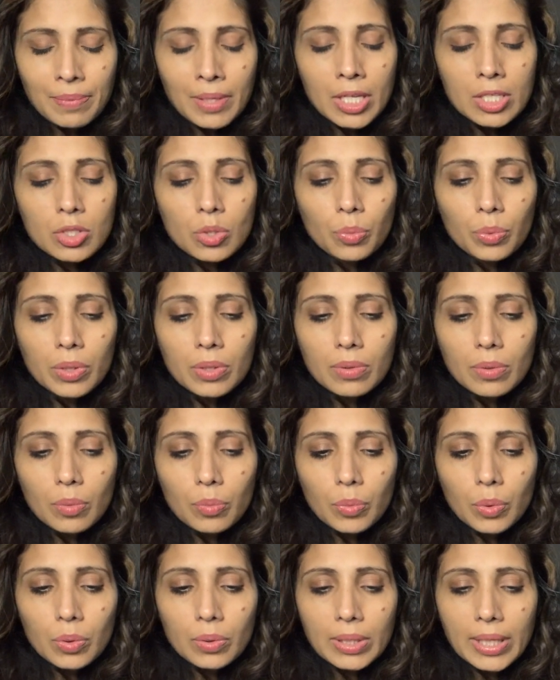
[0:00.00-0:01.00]
So
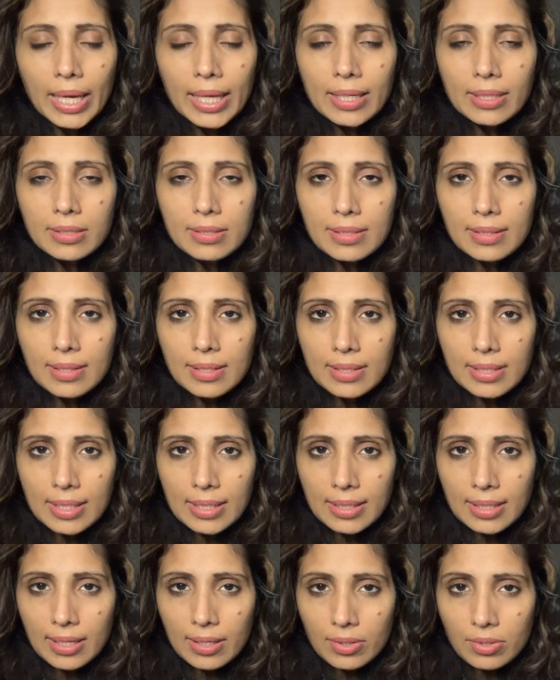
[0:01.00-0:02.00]
we'll get into the
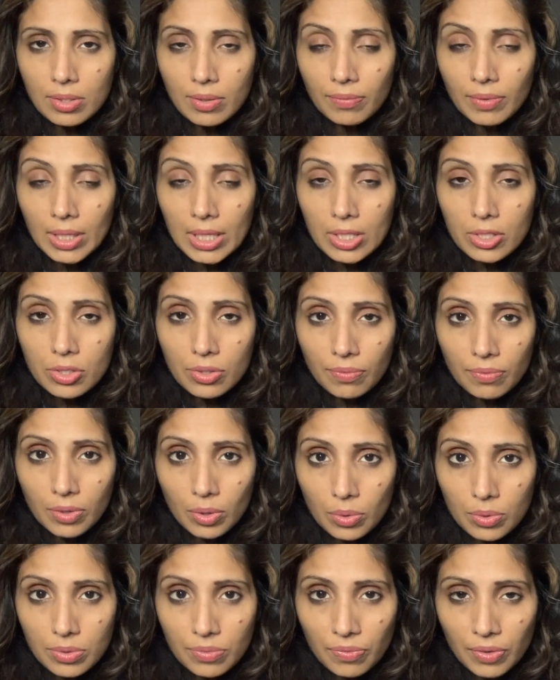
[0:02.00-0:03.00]
details of each of
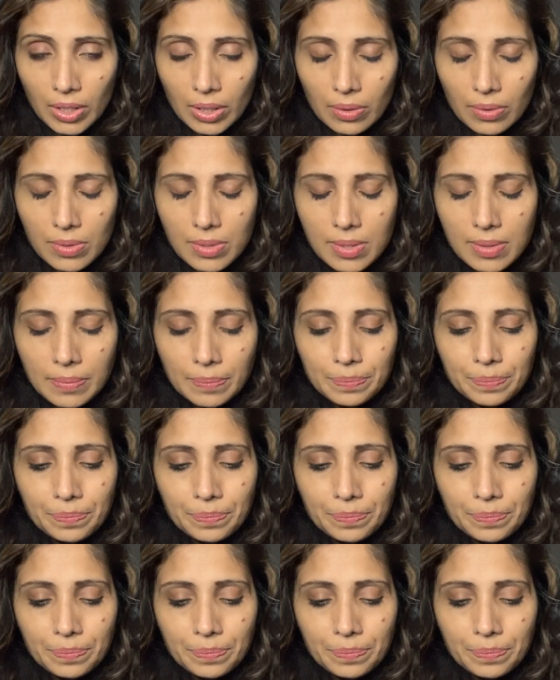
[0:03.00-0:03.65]
those fields.